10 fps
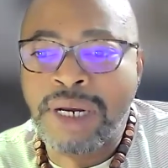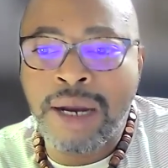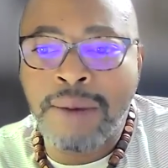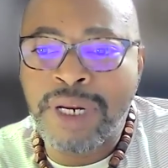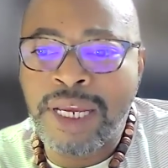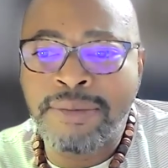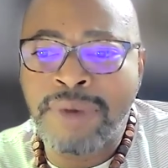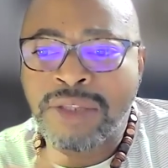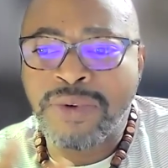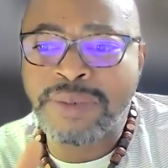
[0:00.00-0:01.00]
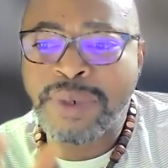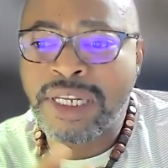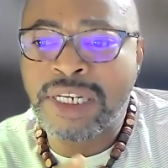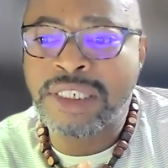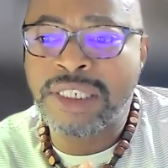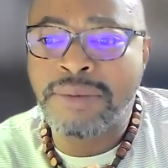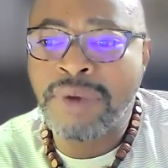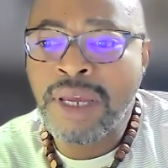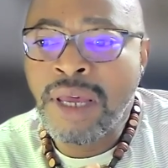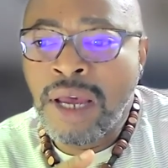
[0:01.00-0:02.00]
my company, and my 3SP leadership
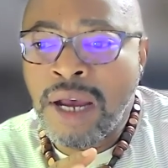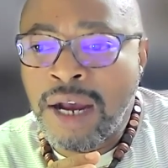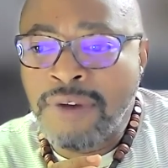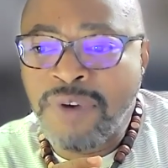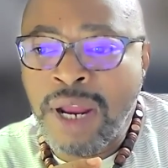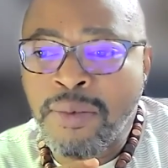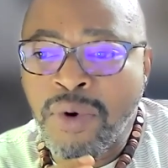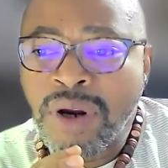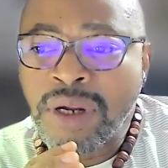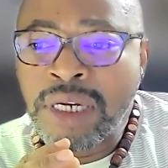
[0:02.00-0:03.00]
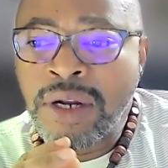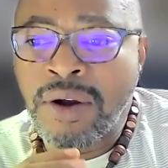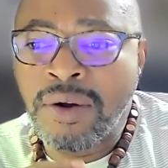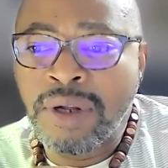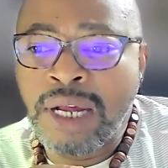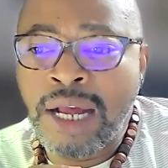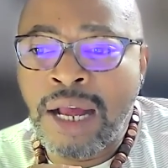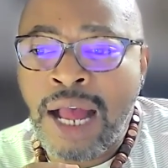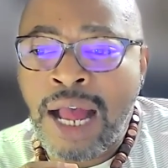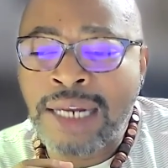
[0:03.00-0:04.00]
framework,
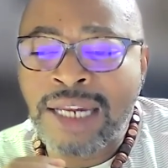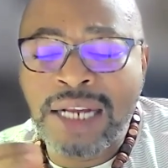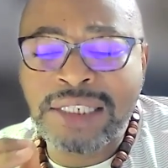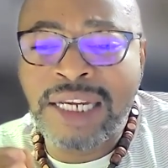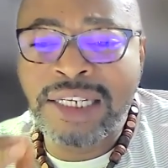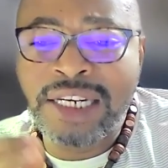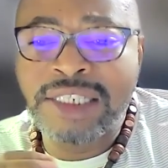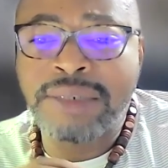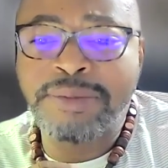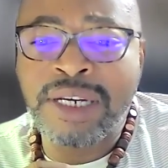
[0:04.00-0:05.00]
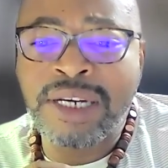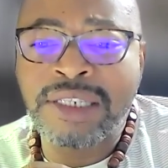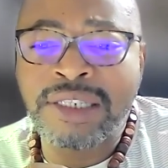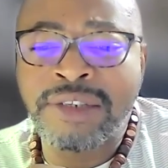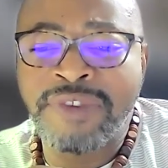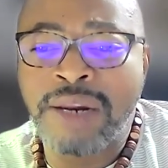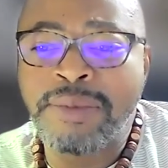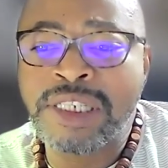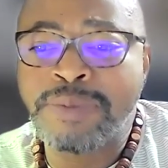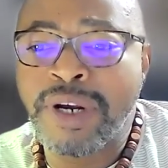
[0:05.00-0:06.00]
I launched that leadership
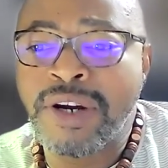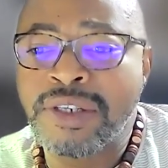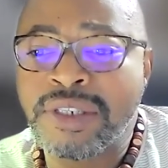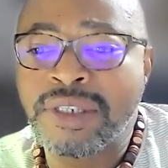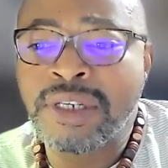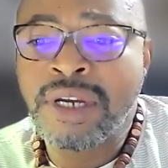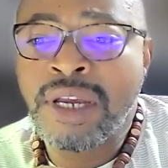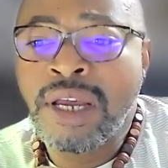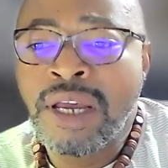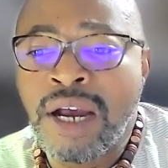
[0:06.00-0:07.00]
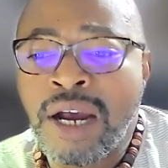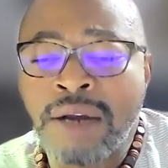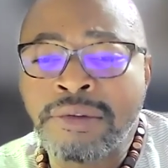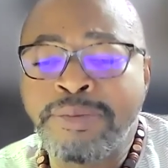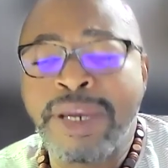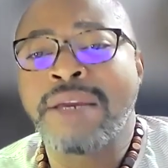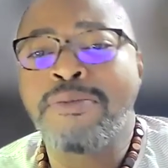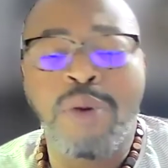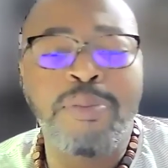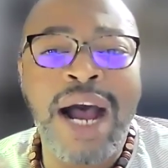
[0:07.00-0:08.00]
development experience to make it more